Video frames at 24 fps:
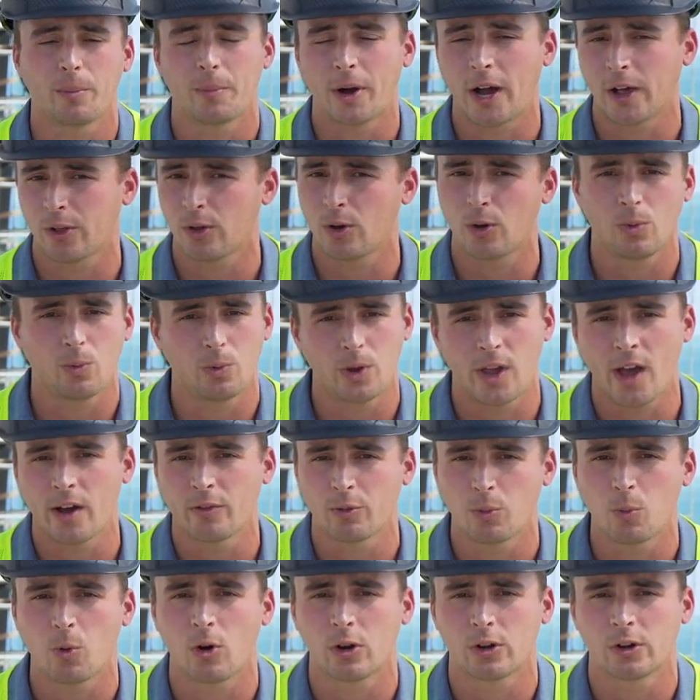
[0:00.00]
Milo we have
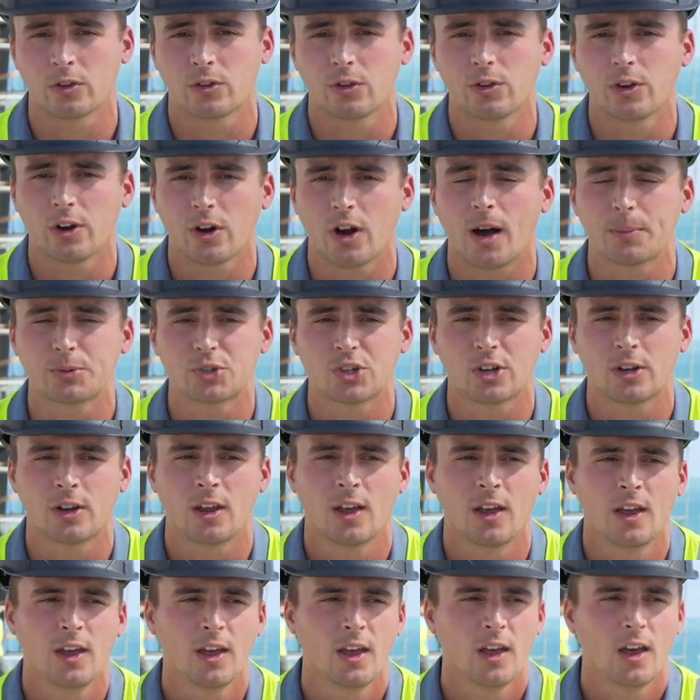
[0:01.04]
a 1 or 2 year option.
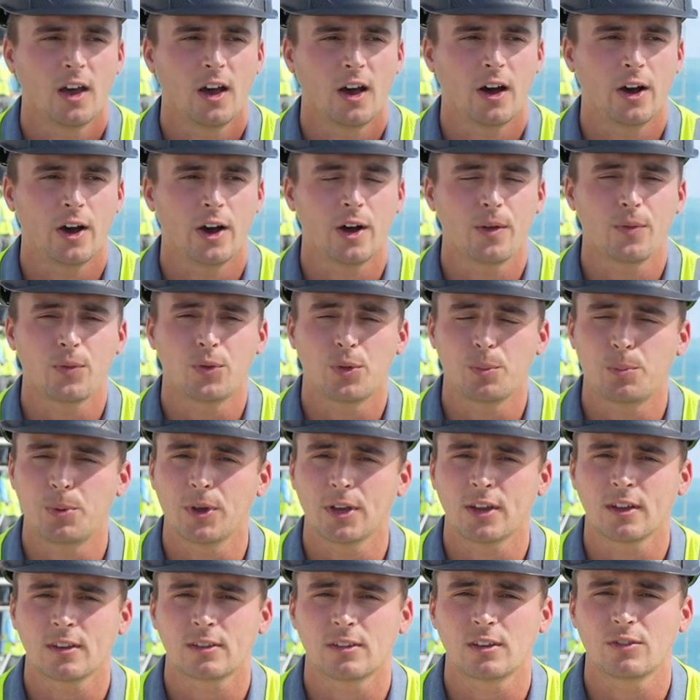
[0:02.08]
The
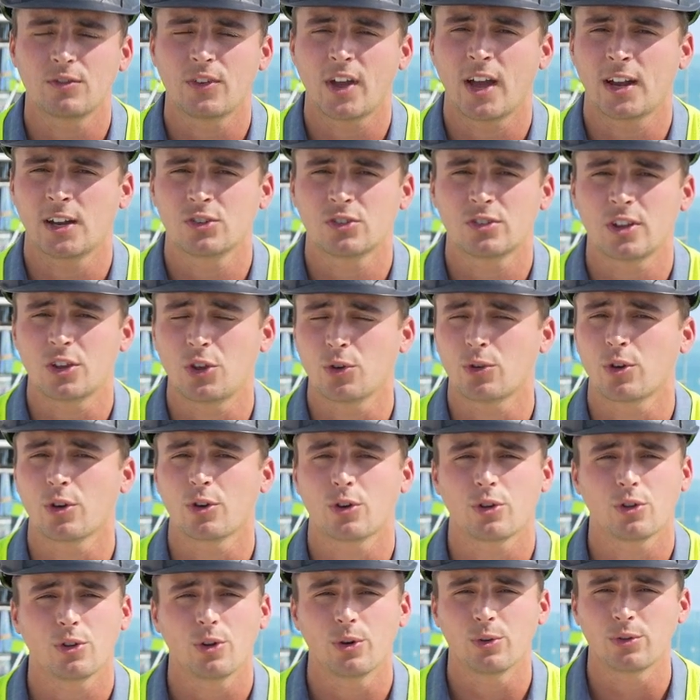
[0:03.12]
biggest advantage that you can
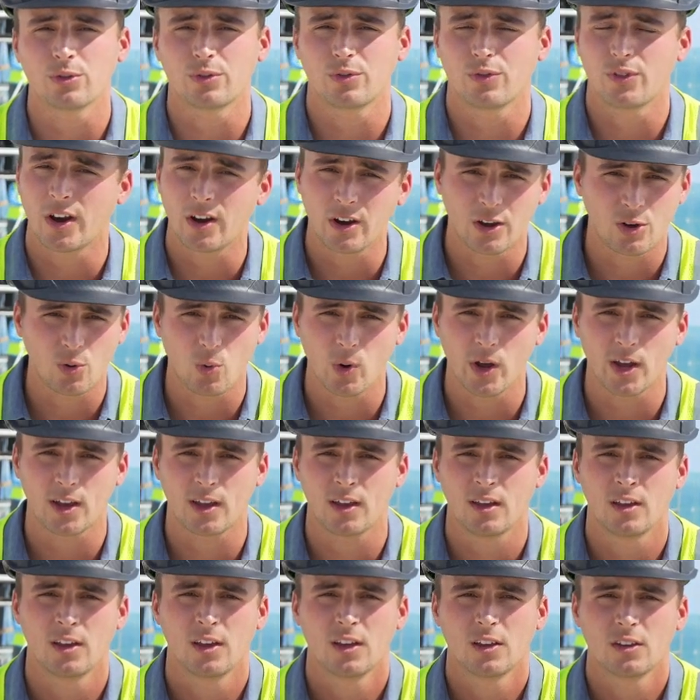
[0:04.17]
close very quick.
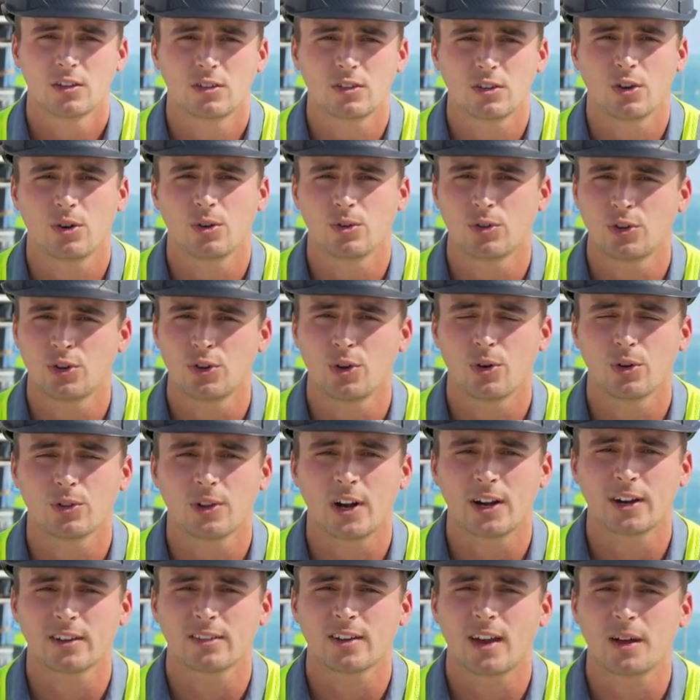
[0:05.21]
So you know, a
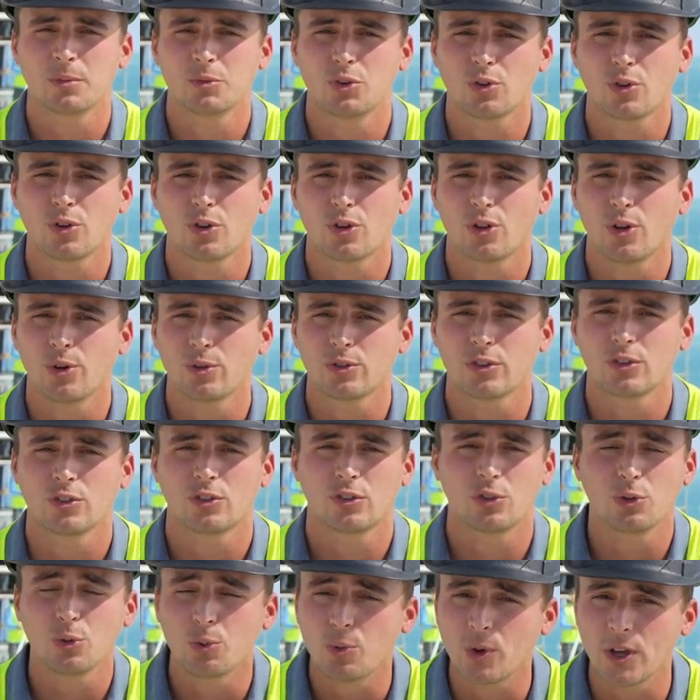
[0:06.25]
lot of times you can close in
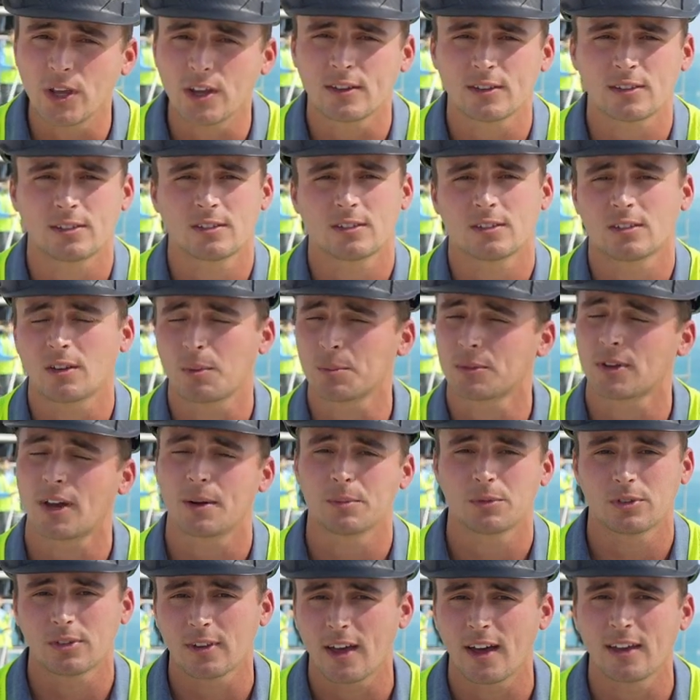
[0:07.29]
2 weeks,
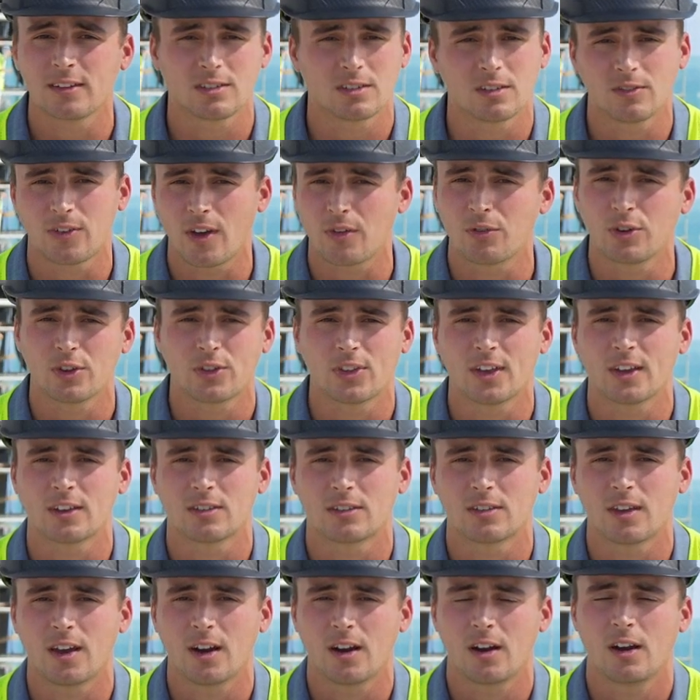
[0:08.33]
sometimes less if
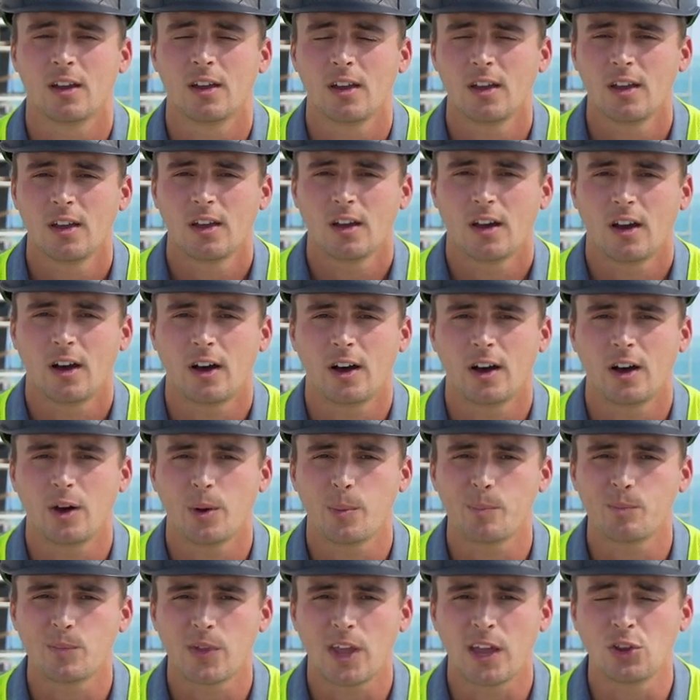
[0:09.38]
everything's there,
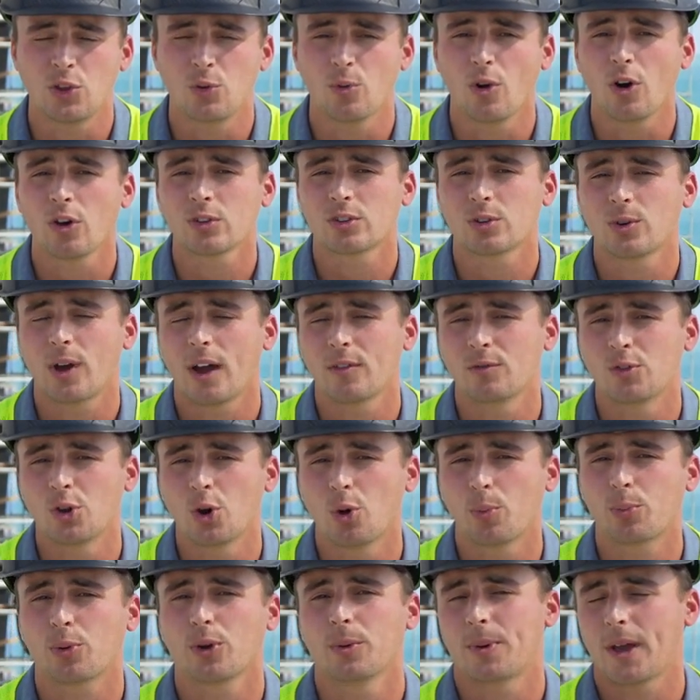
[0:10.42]
and you also have
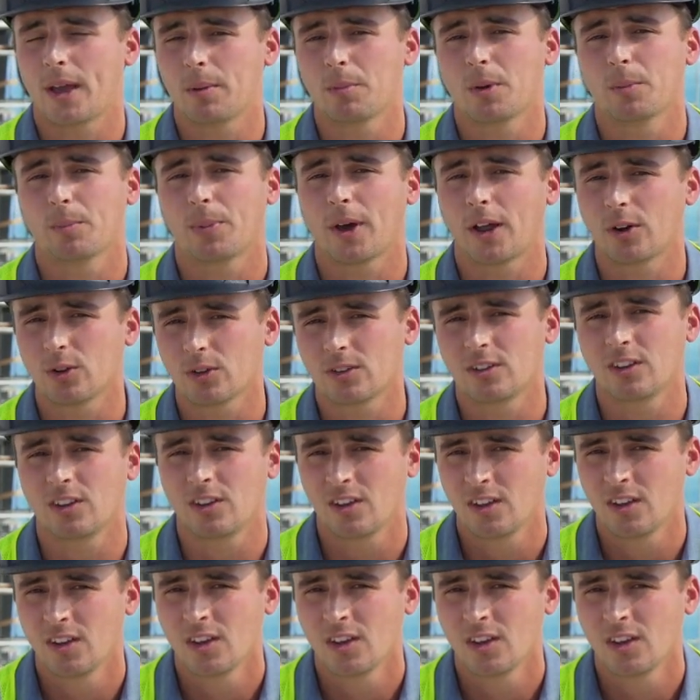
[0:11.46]
no prepayment penalty.